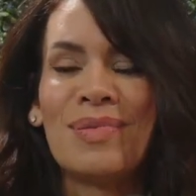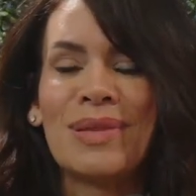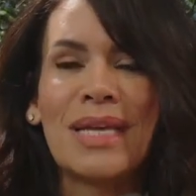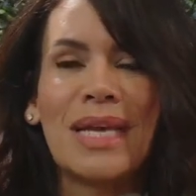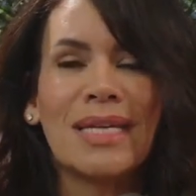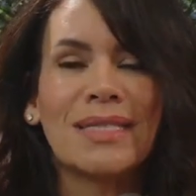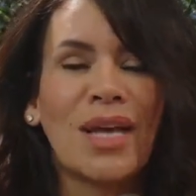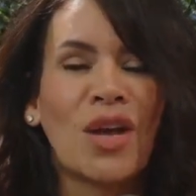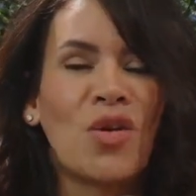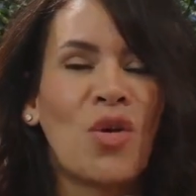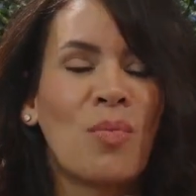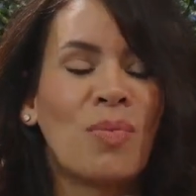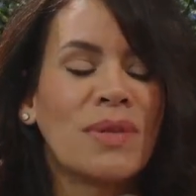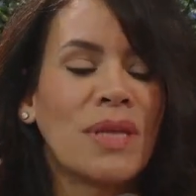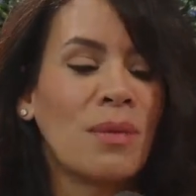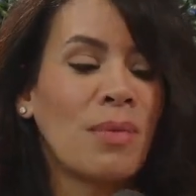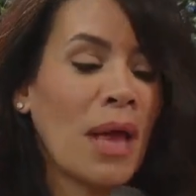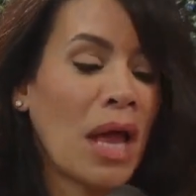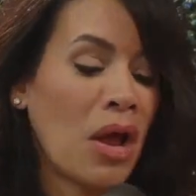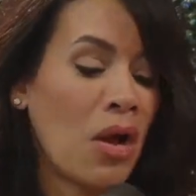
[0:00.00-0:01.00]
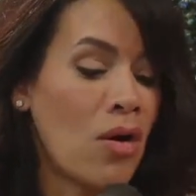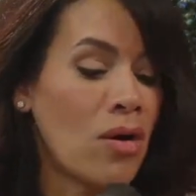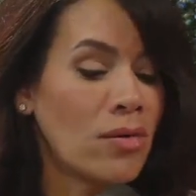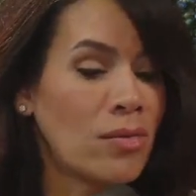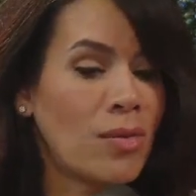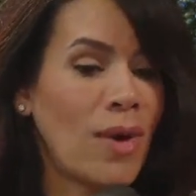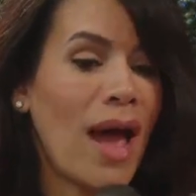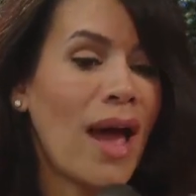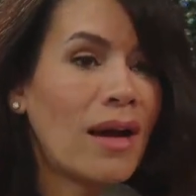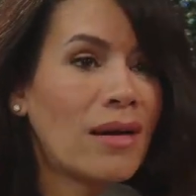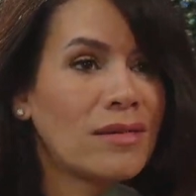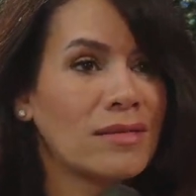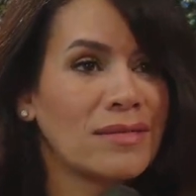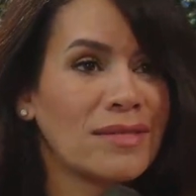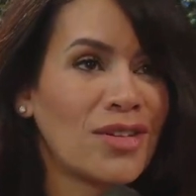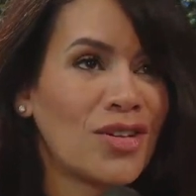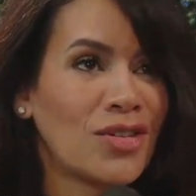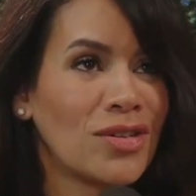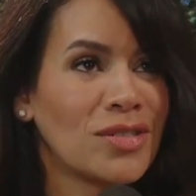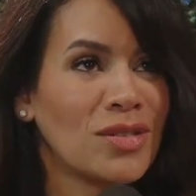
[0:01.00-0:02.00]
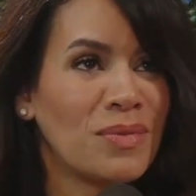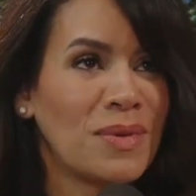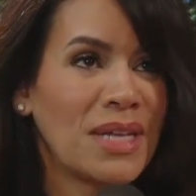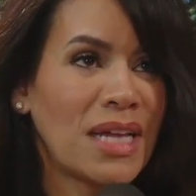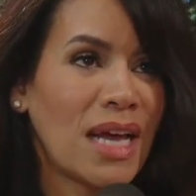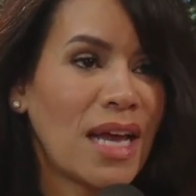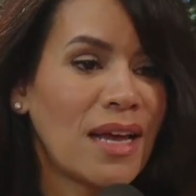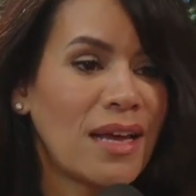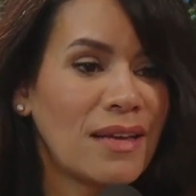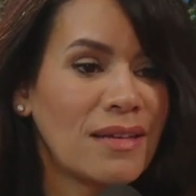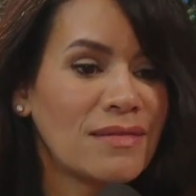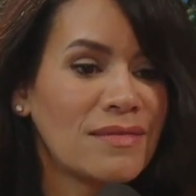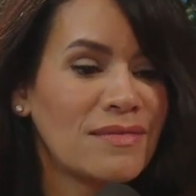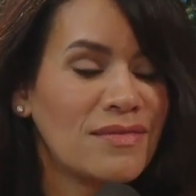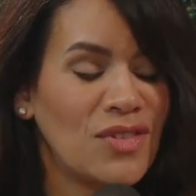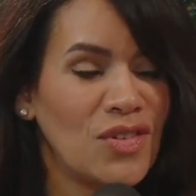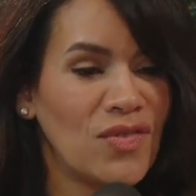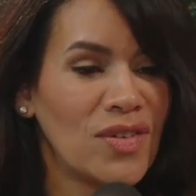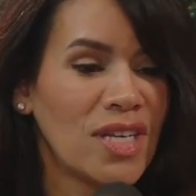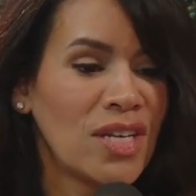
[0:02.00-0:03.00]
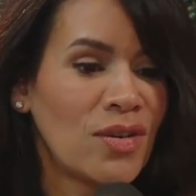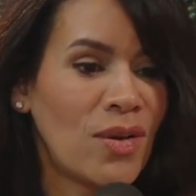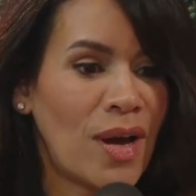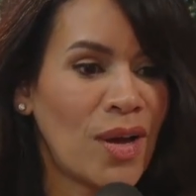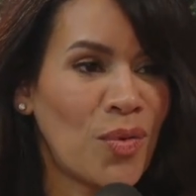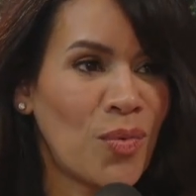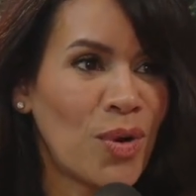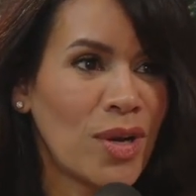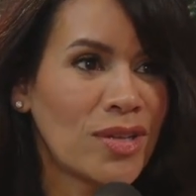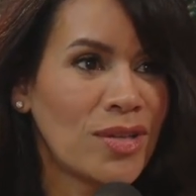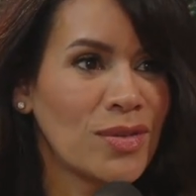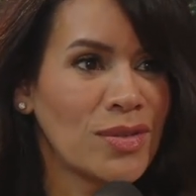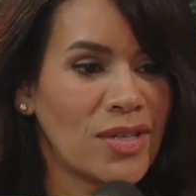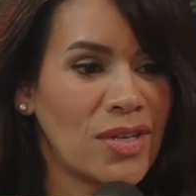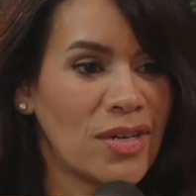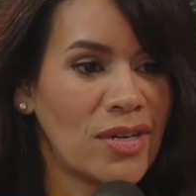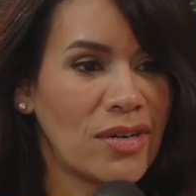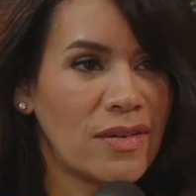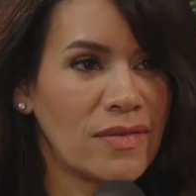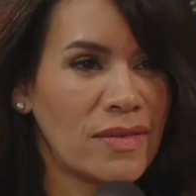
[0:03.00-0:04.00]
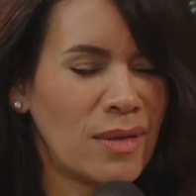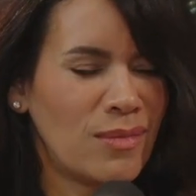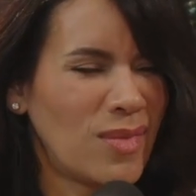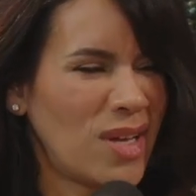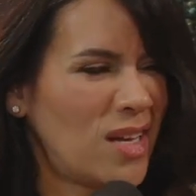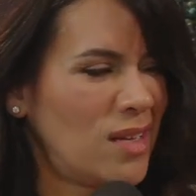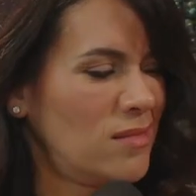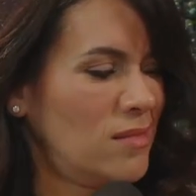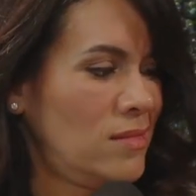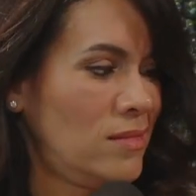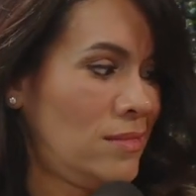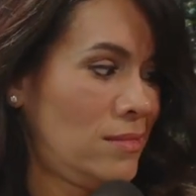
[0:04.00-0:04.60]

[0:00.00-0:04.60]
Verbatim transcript: Please, at corporate, they'd be like, oh wow. The girls will be like, you really know how to work those curves. I'm like.